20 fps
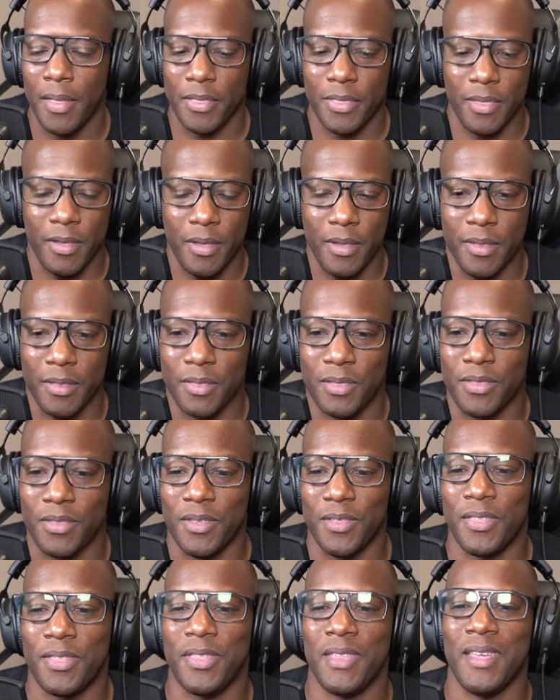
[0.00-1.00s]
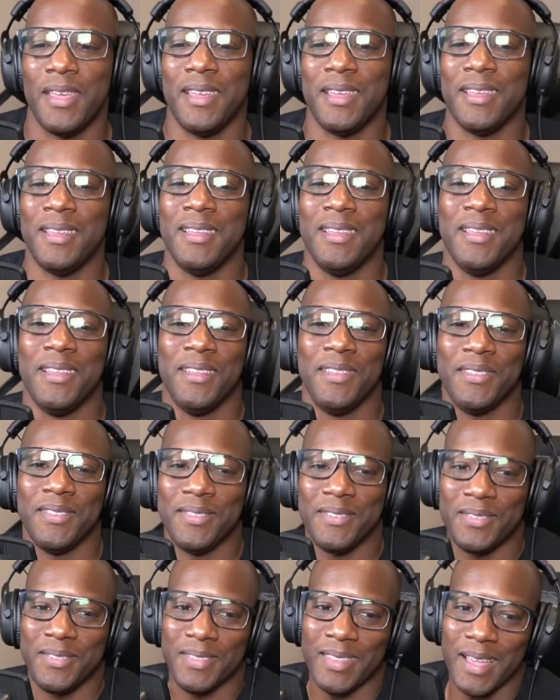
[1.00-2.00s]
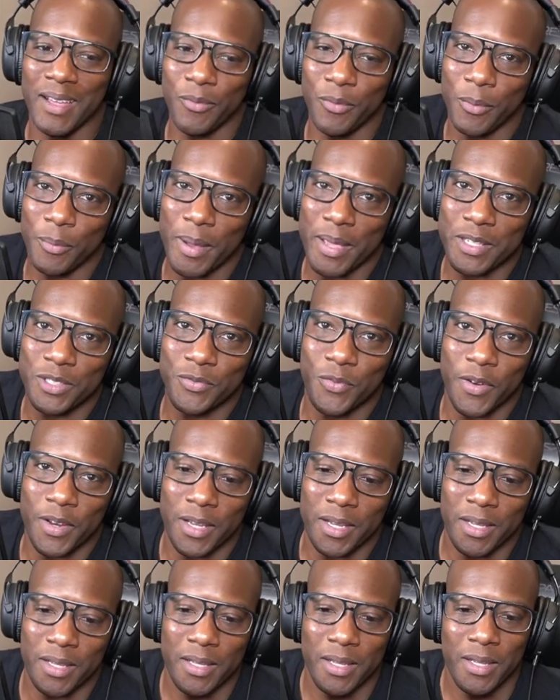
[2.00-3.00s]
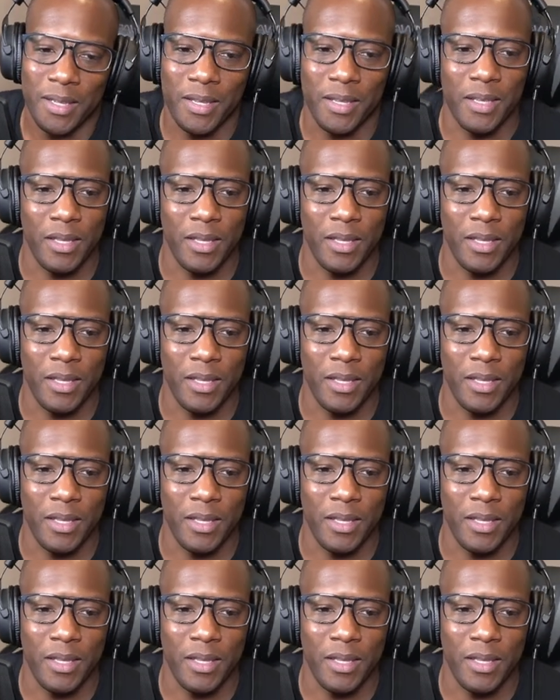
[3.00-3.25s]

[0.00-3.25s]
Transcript: the thing that remains funny